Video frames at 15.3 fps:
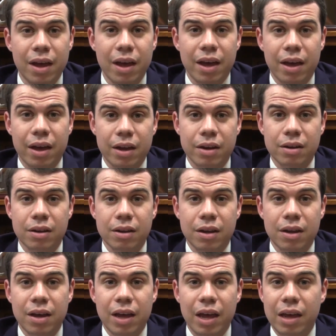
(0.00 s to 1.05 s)
And
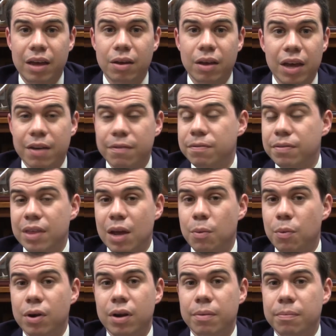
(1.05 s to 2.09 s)
if they
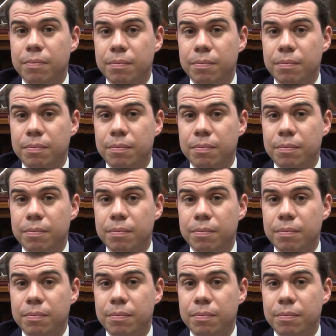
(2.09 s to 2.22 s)
were to